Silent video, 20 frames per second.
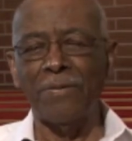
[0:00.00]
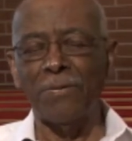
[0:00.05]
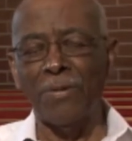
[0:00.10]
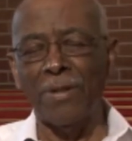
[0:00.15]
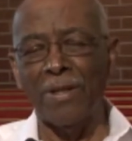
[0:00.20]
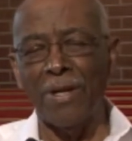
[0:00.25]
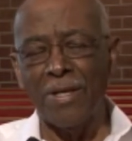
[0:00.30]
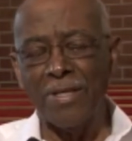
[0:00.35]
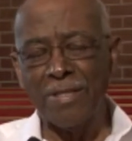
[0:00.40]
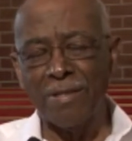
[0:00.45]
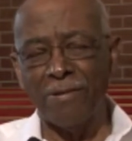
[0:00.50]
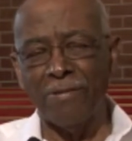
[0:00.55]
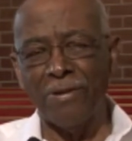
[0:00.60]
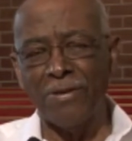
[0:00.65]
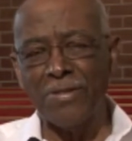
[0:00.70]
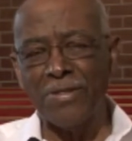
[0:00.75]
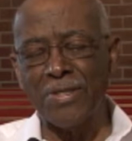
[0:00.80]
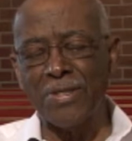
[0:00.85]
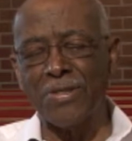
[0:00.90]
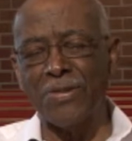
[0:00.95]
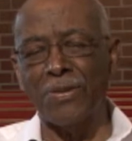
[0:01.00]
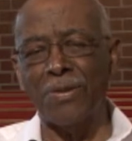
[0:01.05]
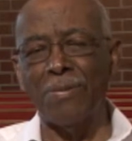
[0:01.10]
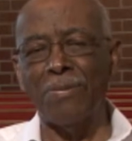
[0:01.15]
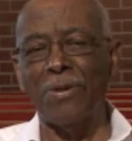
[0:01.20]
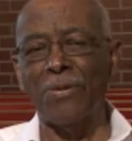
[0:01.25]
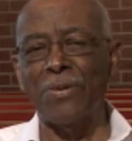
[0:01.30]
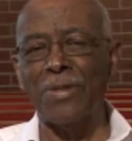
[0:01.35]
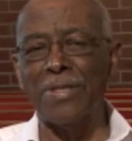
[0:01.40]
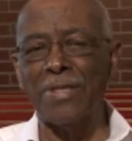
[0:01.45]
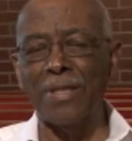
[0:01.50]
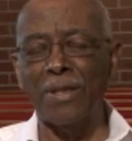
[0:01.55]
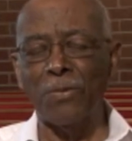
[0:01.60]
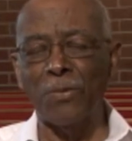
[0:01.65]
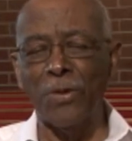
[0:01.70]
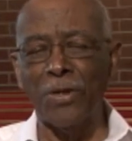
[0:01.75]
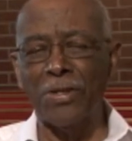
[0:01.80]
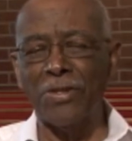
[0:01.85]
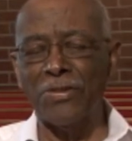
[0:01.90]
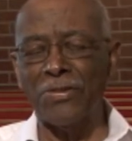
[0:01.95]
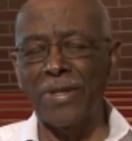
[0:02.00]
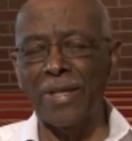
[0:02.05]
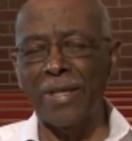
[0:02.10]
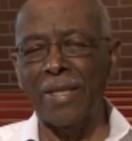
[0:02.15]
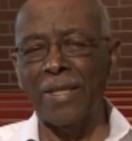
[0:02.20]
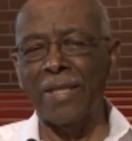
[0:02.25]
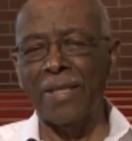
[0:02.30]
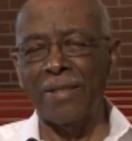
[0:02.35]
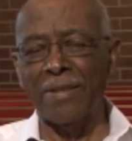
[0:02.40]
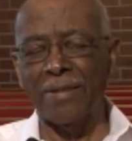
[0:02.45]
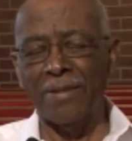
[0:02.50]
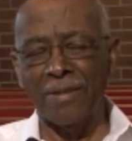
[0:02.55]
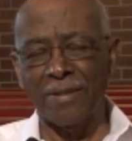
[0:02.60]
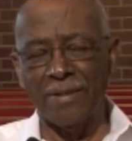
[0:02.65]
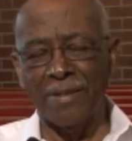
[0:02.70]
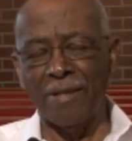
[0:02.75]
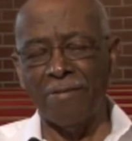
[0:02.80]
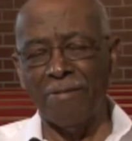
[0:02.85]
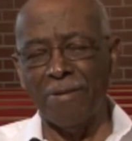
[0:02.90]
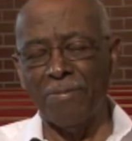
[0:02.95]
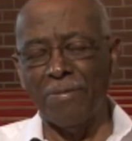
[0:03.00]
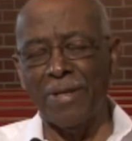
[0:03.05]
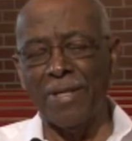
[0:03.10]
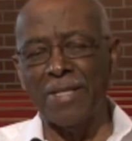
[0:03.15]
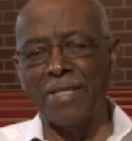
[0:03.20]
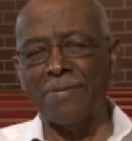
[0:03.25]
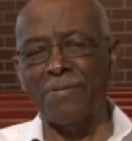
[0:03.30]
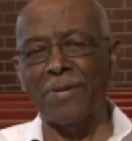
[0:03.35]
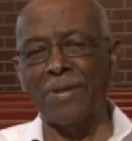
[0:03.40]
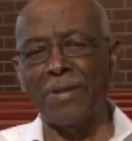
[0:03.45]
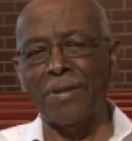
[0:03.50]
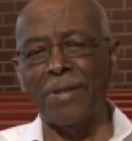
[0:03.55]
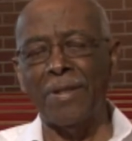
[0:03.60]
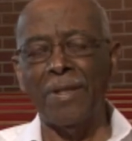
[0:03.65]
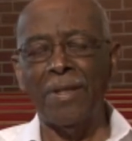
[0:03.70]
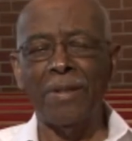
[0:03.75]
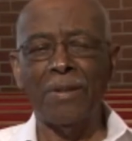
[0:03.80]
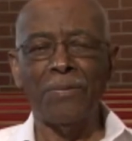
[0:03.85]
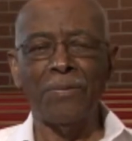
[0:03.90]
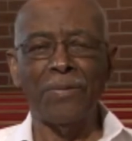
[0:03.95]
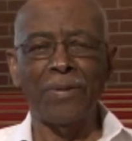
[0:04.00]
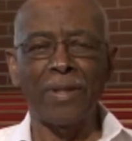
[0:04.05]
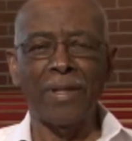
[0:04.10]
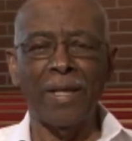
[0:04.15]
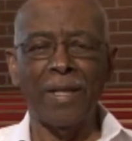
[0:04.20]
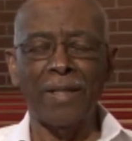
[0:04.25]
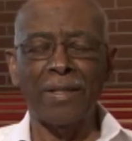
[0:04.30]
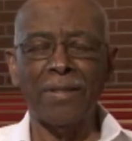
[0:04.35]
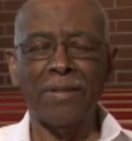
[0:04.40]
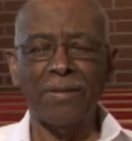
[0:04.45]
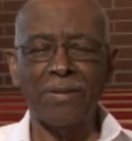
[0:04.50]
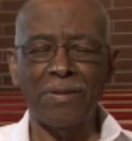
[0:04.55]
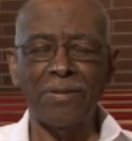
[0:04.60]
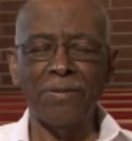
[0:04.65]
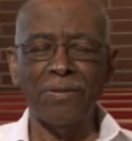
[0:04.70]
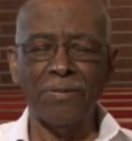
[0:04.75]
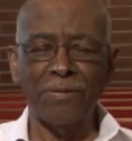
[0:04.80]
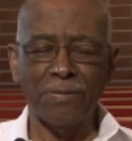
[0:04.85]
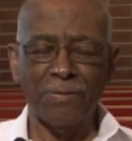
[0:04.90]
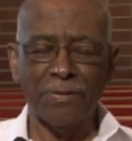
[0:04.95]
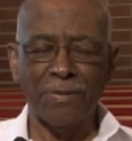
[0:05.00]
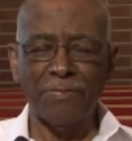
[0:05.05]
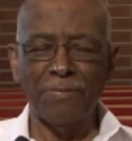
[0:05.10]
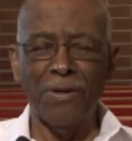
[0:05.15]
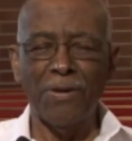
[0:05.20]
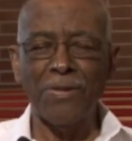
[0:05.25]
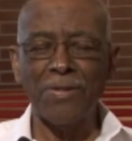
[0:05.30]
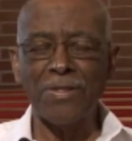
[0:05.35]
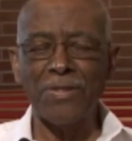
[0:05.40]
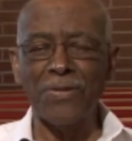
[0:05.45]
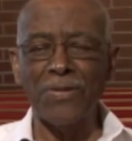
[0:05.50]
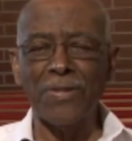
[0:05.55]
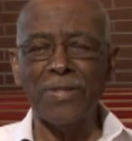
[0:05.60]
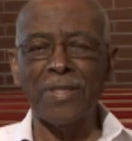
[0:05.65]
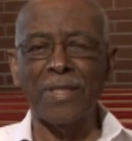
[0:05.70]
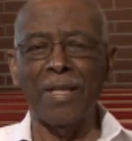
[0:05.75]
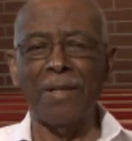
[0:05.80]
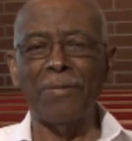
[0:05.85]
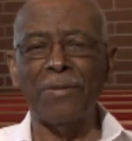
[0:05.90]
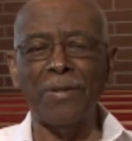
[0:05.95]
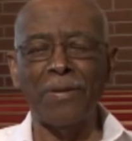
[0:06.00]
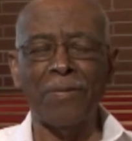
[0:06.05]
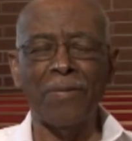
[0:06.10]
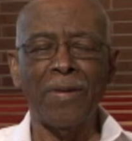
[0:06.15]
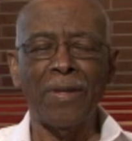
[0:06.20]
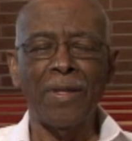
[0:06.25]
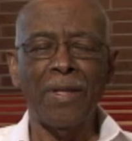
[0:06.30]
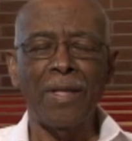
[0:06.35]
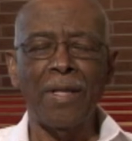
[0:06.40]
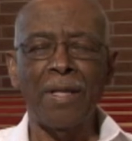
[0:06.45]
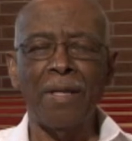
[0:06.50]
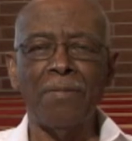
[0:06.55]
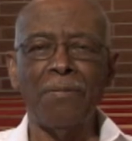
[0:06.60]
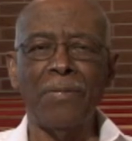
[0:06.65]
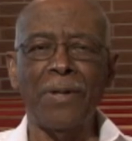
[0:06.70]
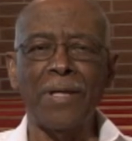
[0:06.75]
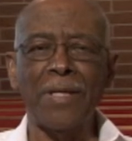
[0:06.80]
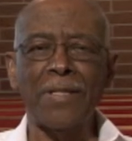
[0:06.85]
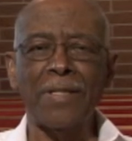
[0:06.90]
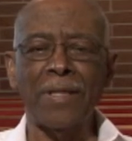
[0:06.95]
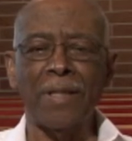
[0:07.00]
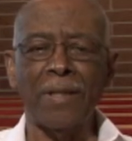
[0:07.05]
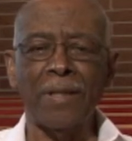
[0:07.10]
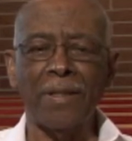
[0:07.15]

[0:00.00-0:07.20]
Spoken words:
We lost the grocery store, but we're still working, trying to get a replacement. We got 2 small stores coming, but